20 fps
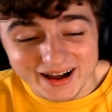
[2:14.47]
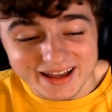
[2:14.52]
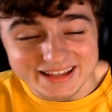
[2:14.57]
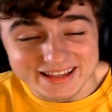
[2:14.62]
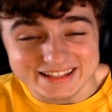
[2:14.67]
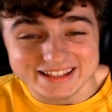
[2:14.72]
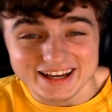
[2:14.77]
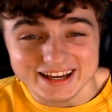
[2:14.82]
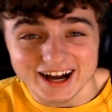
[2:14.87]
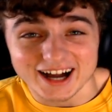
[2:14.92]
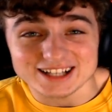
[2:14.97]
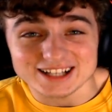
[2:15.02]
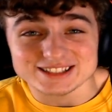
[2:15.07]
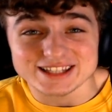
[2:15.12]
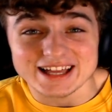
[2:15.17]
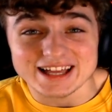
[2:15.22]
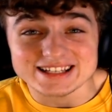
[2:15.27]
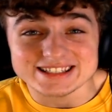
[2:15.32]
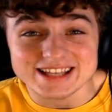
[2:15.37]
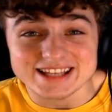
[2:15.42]
gosh,
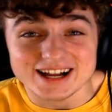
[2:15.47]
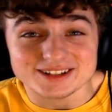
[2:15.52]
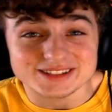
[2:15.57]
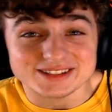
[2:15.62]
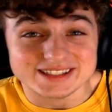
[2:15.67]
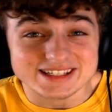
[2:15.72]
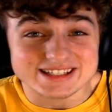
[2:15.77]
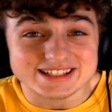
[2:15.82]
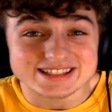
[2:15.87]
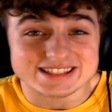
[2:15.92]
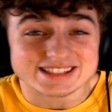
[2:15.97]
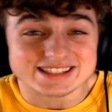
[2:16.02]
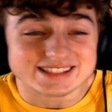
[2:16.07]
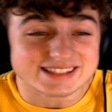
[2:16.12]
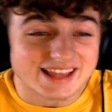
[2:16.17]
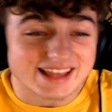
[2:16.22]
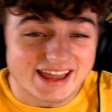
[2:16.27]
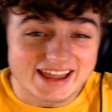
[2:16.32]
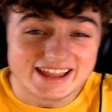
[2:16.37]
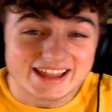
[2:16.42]
that sounds
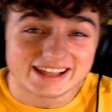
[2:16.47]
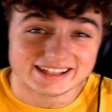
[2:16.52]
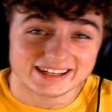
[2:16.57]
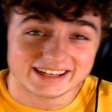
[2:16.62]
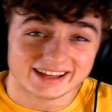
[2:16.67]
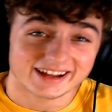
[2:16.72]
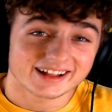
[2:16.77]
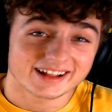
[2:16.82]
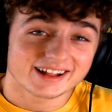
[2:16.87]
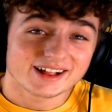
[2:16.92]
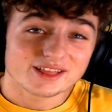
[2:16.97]
insane.